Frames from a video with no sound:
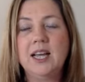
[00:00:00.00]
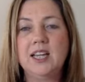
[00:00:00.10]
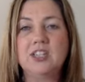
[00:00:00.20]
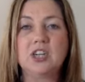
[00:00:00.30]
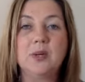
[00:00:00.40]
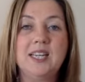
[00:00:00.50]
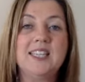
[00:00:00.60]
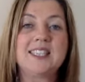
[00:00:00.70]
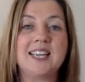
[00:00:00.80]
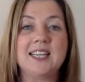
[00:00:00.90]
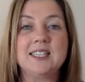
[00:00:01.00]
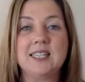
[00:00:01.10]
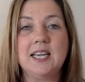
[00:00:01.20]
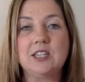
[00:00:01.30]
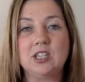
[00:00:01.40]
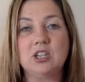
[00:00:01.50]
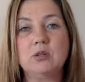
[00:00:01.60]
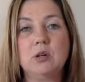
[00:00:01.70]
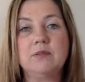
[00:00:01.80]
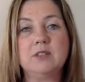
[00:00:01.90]
And so in his case, he had to
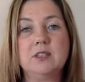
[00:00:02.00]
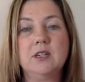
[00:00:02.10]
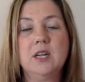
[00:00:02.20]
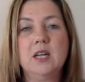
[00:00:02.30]
go off and